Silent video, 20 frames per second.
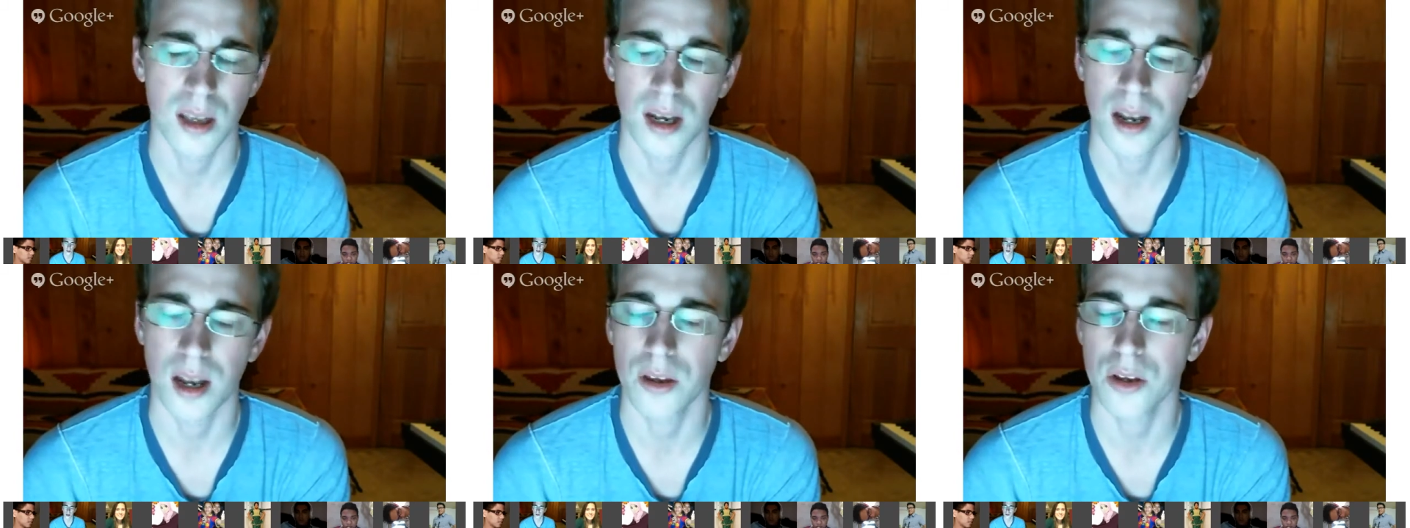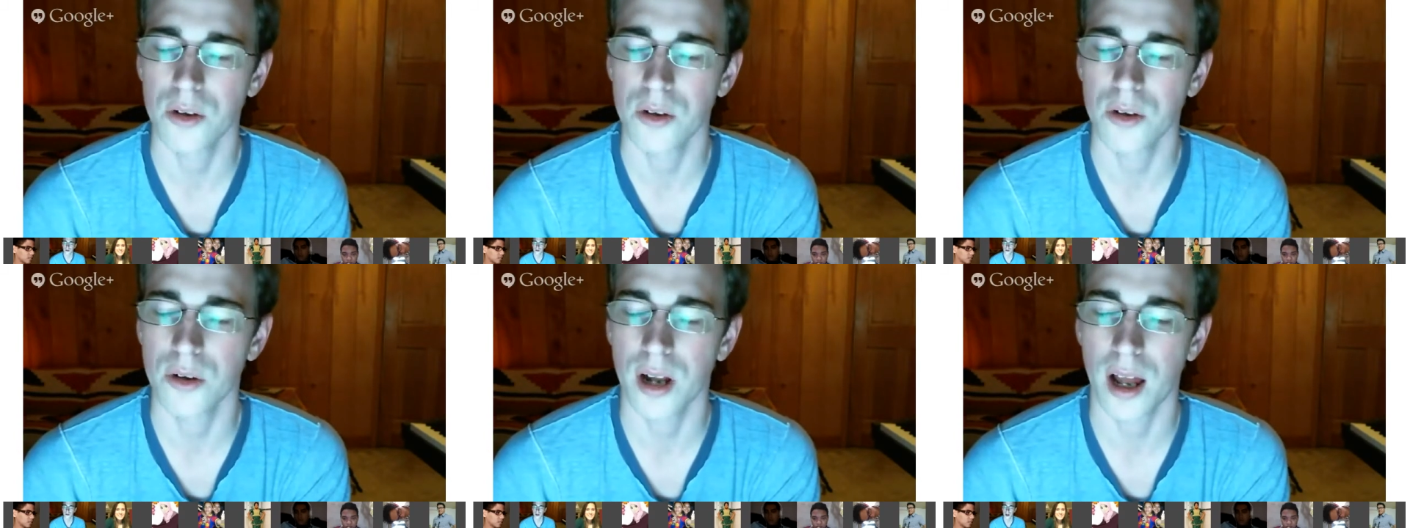Now,
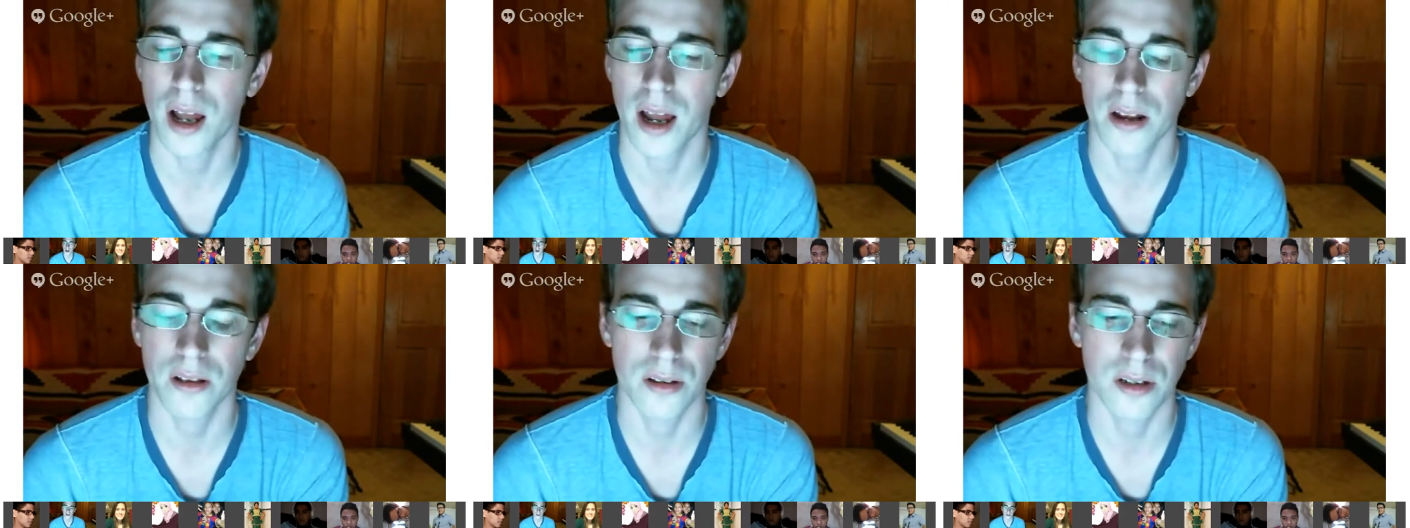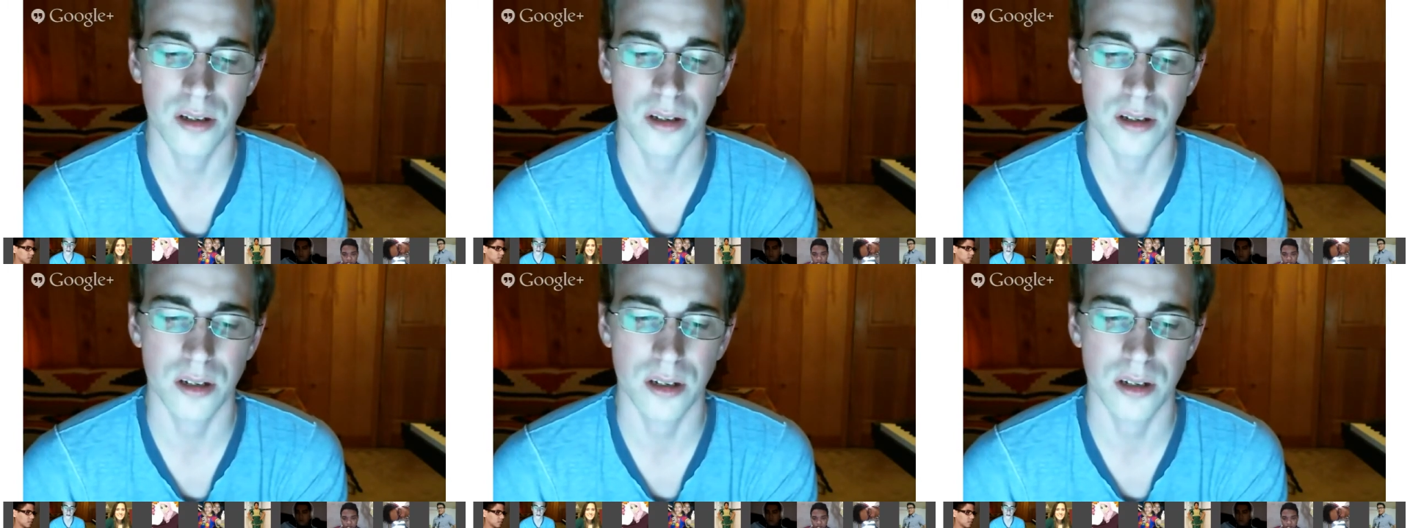you're in
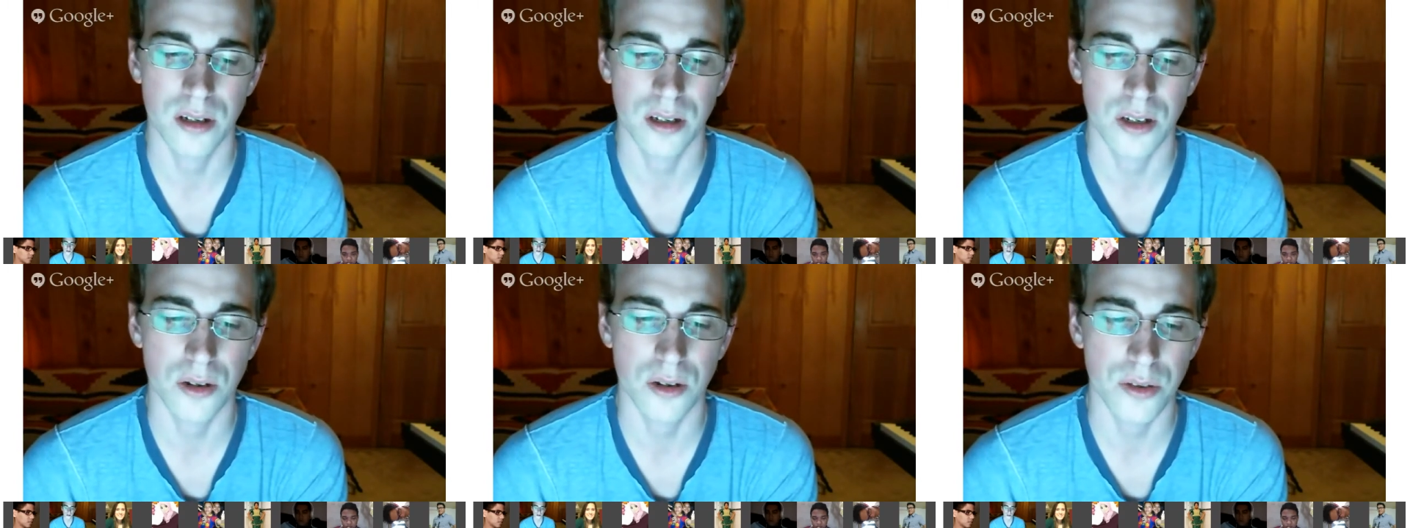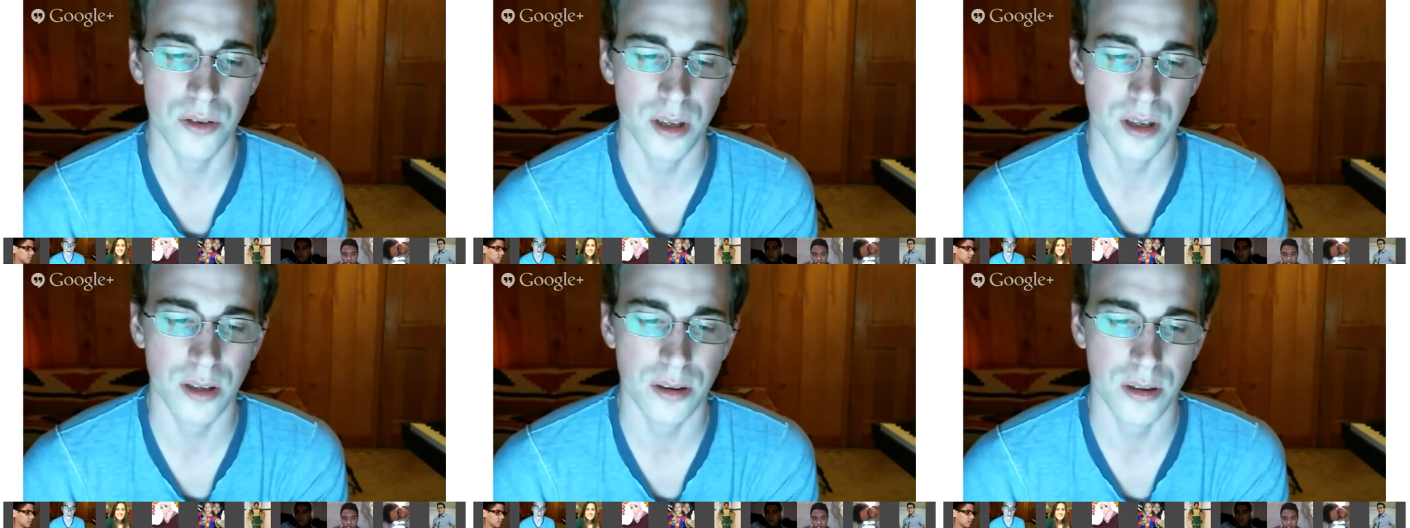Ireland. Do you
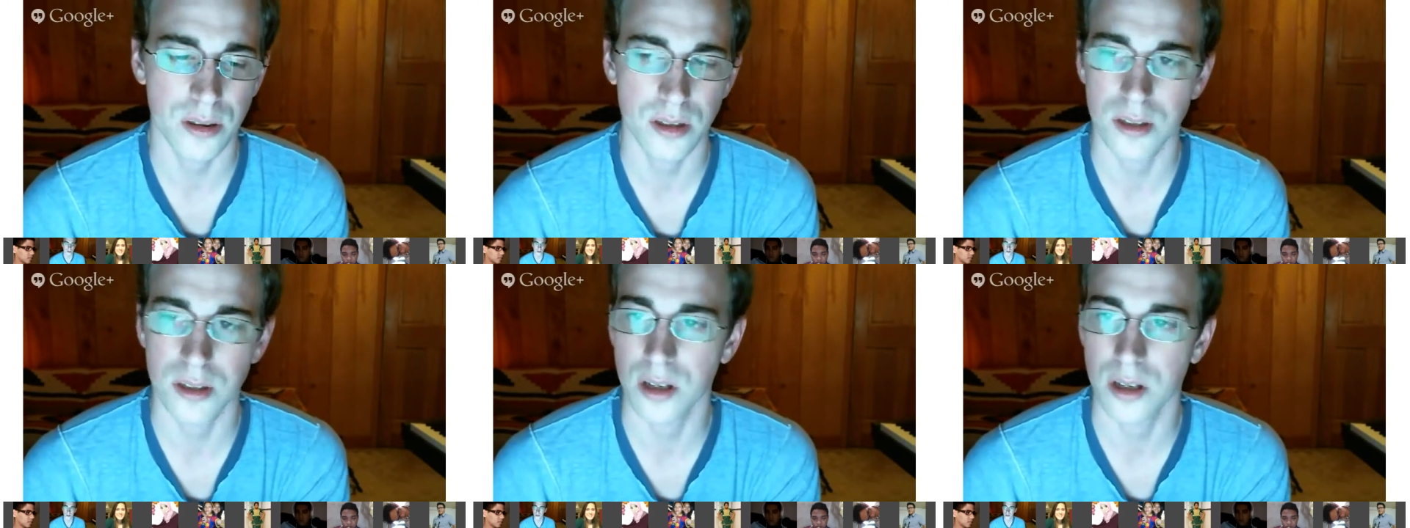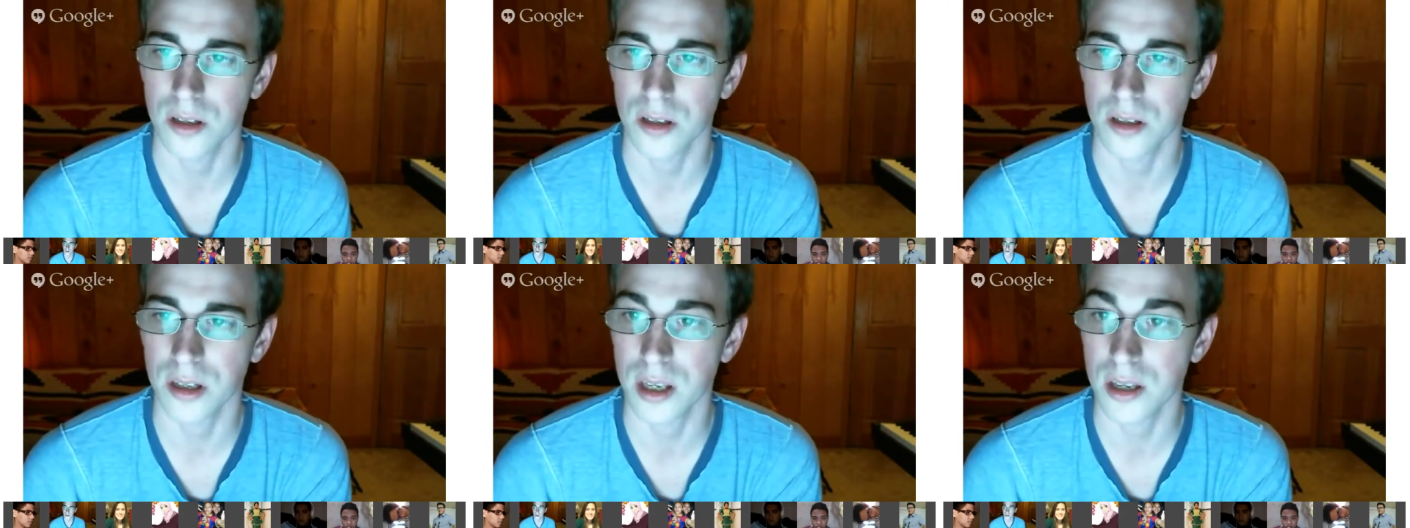think, you
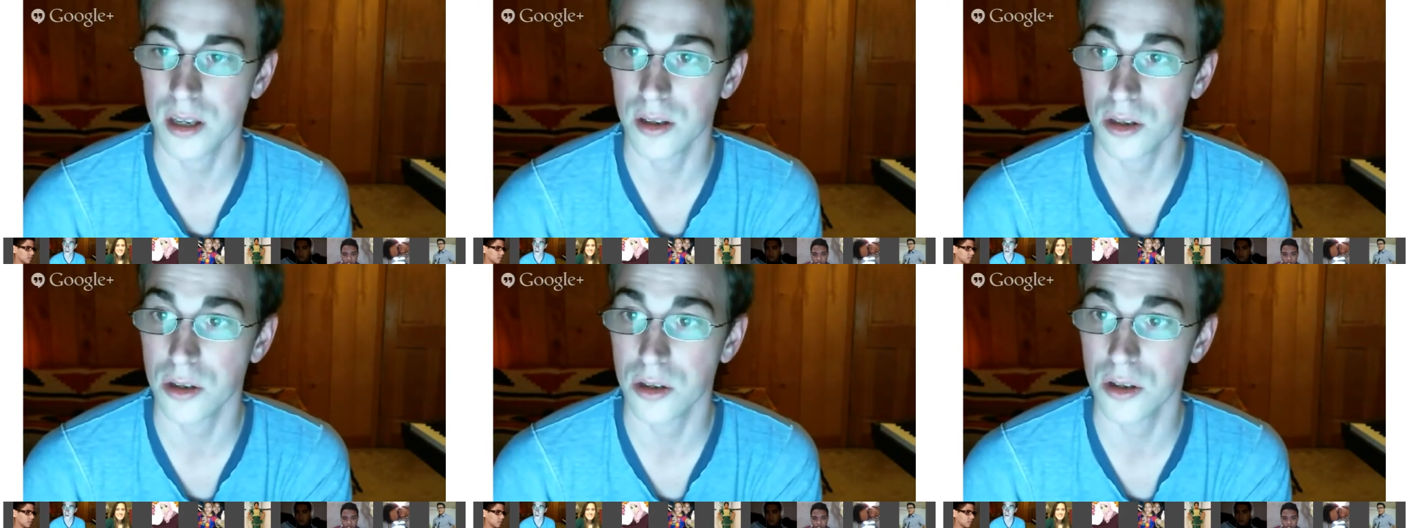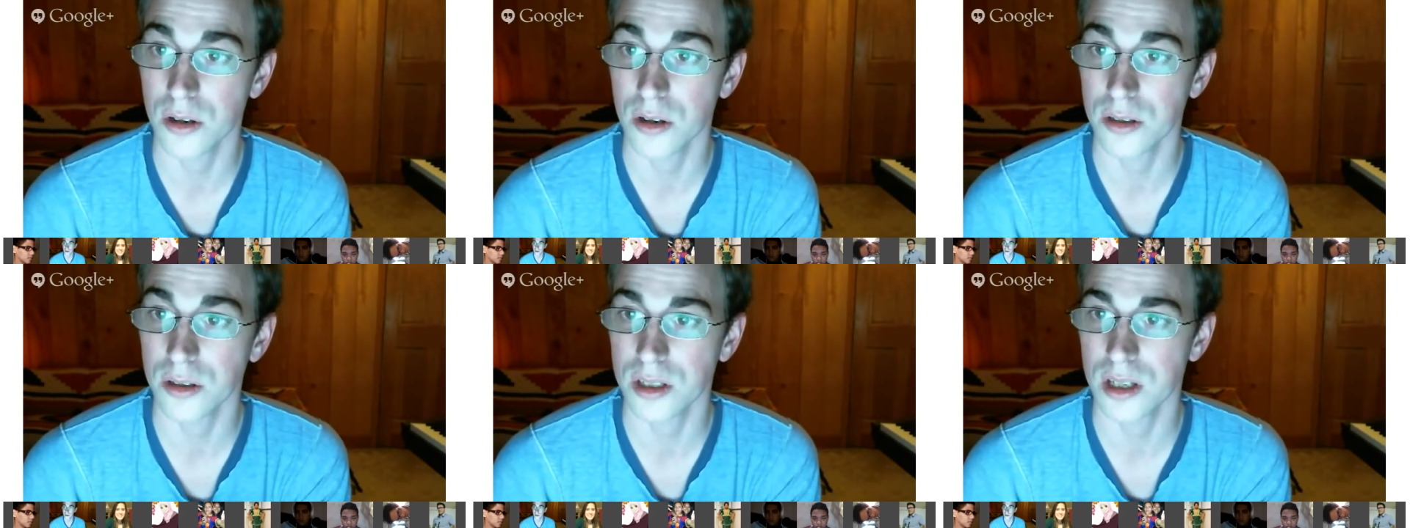know,
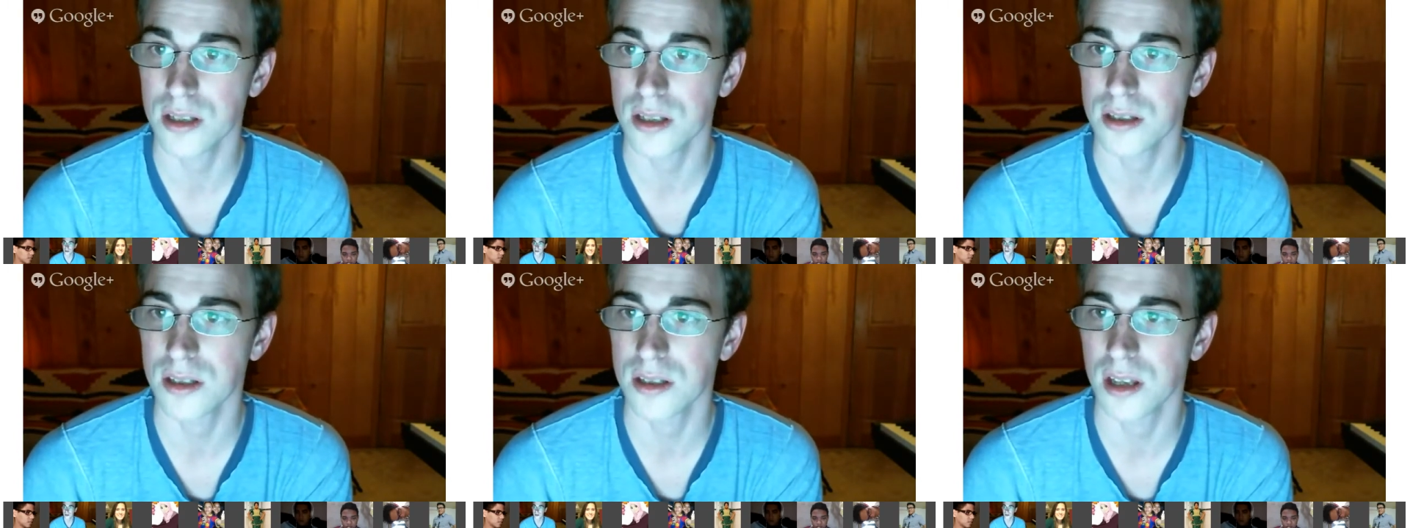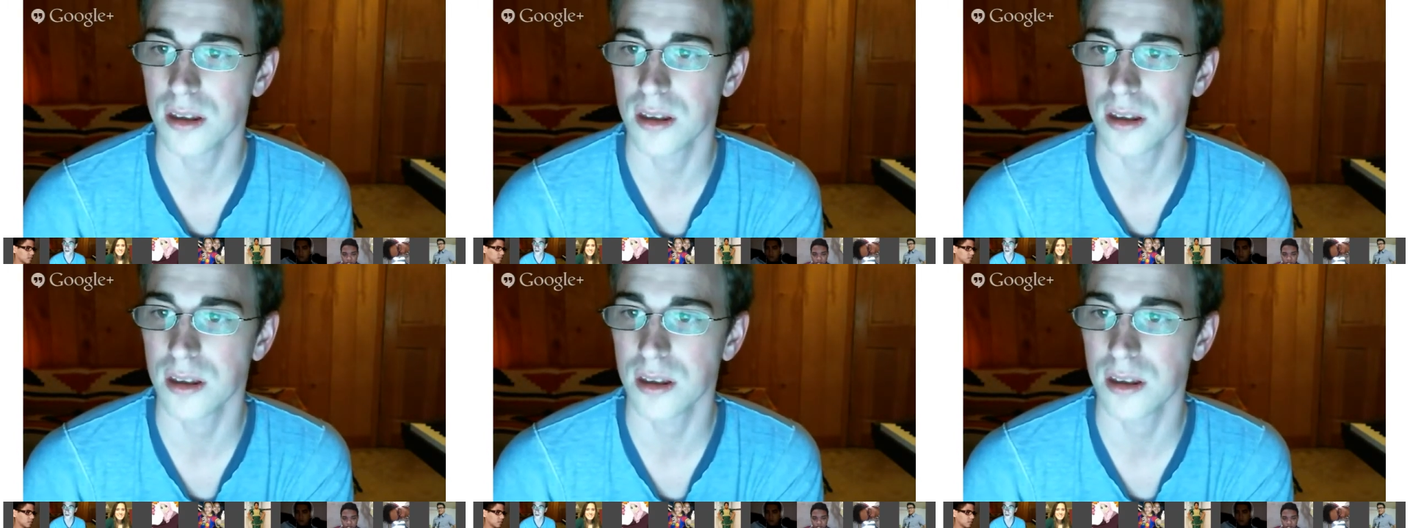Hugo says